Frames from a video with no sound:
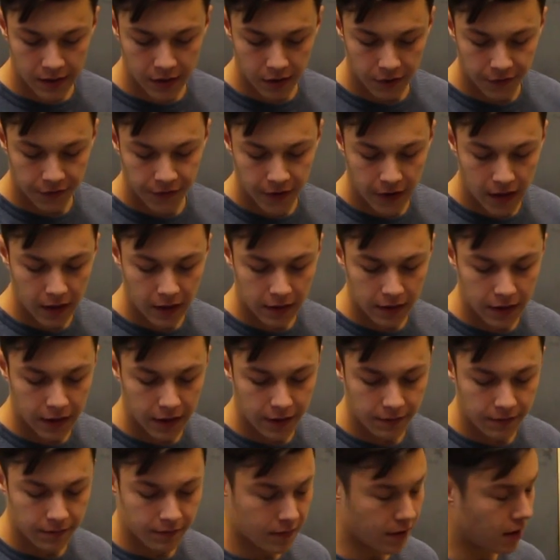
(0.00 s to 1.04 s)
so finally,
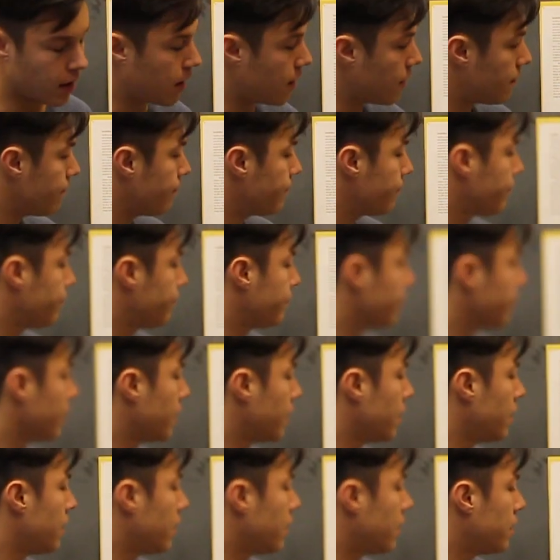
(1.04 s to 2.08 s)

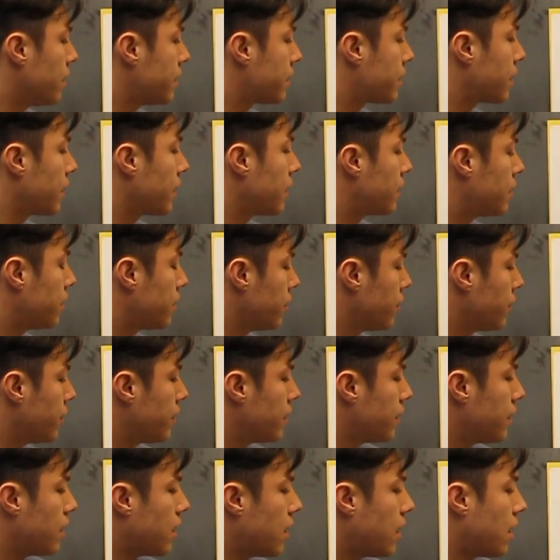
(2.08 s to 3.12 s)
let's conclude
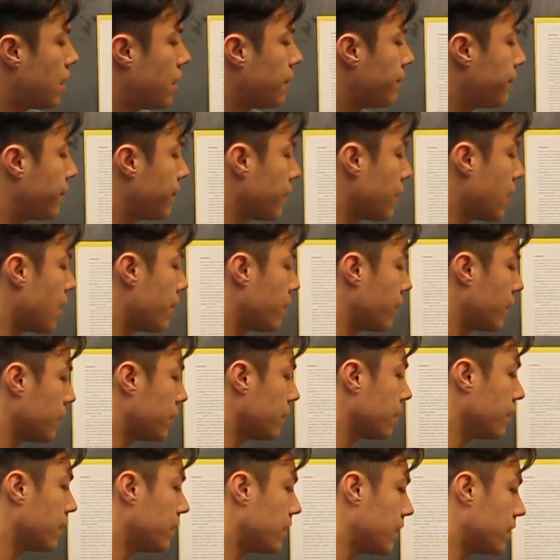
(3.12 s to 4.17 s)
and figure out what we
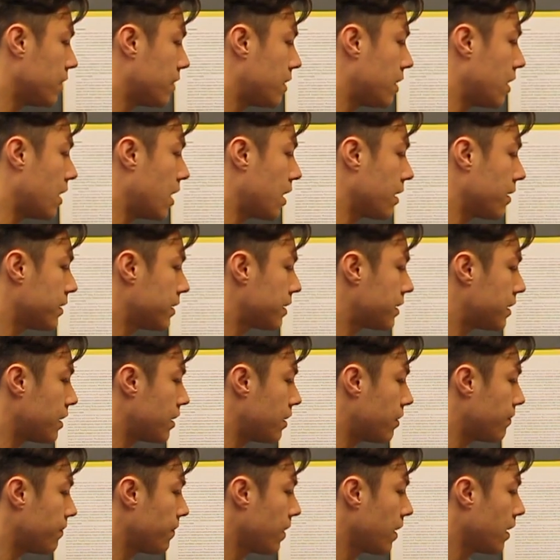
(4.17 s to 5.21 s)
learned here today.
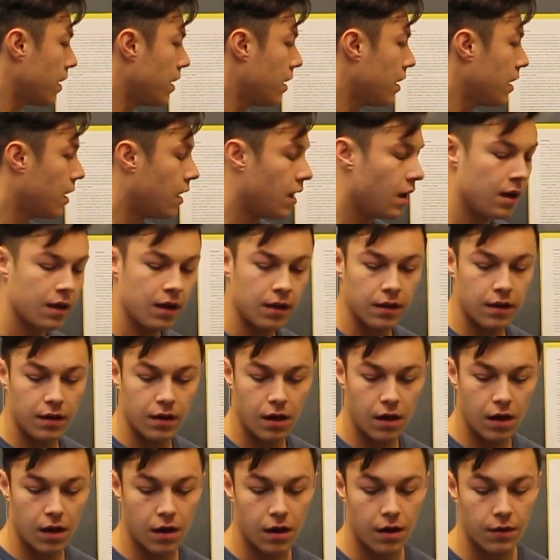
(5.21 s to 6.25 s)
So
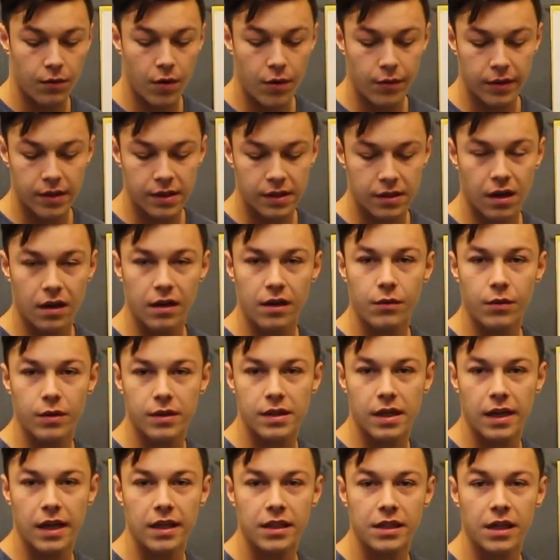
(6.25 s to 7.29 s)
what we studied was
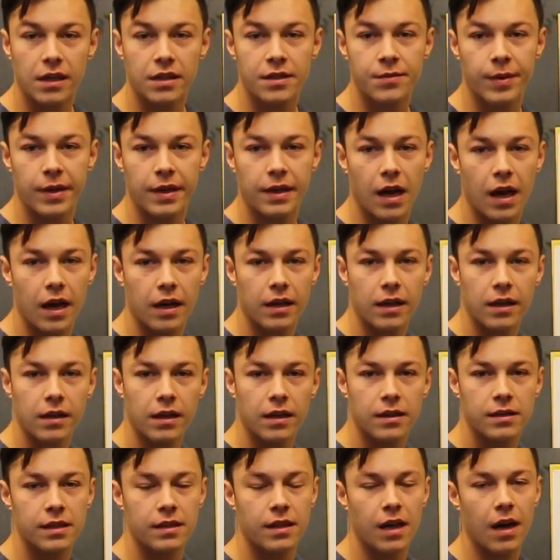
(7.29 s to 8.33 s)
the HSP90.
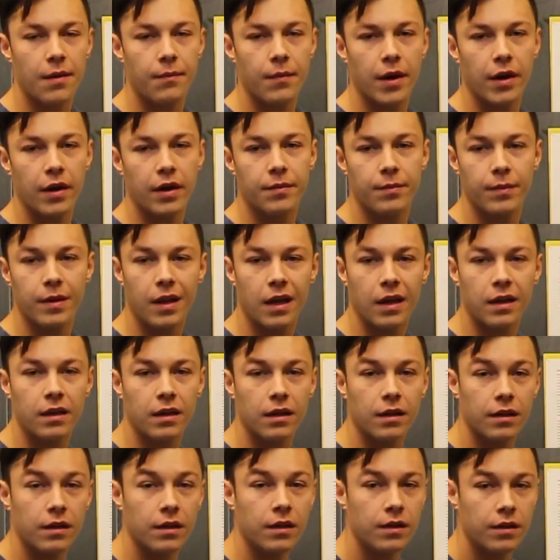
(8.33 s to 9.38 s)
It's a dimeric
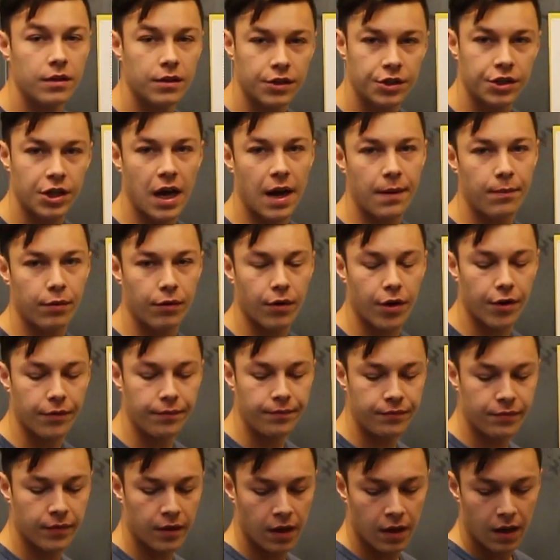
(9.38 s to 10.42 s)
molecular chaperone.
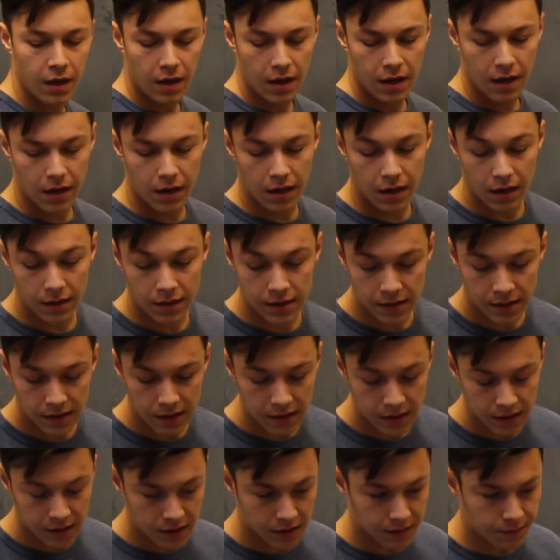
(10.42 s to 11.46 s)
It
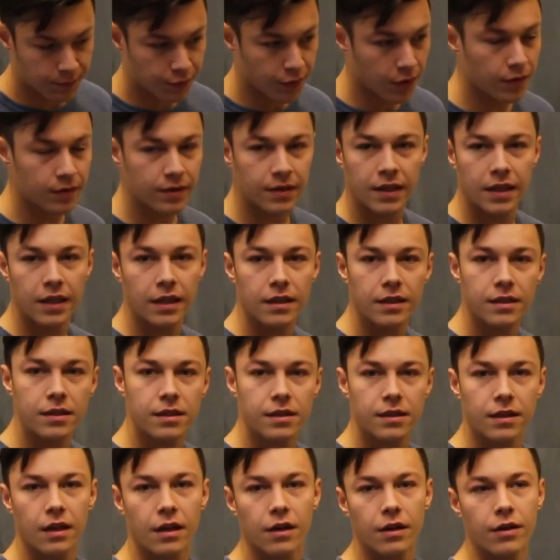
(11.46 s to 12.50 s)
assists
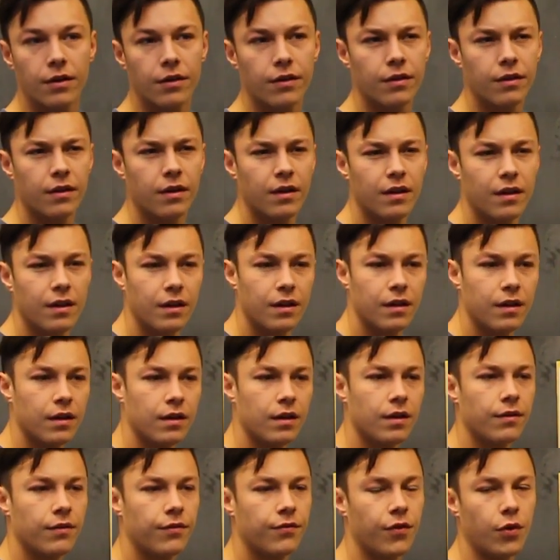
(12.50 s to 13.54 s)
proteins that are
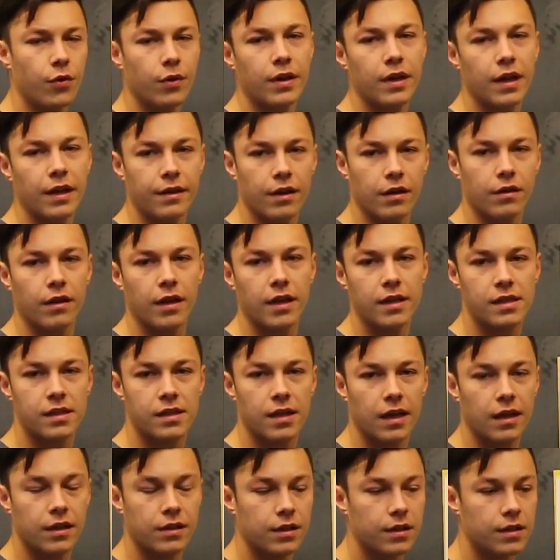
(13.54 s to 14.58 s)
folding in their late
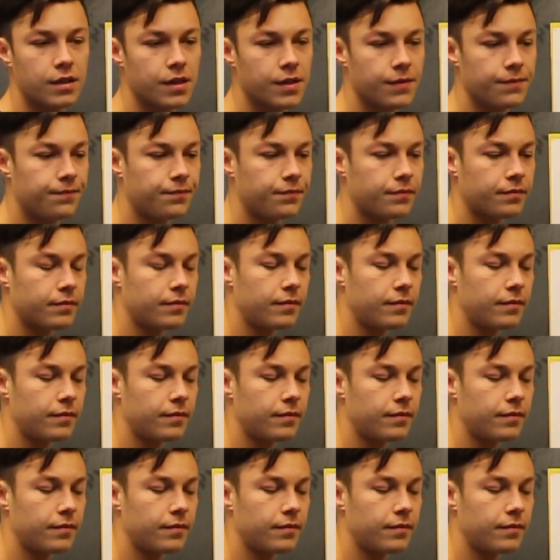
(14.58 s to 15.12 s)
stages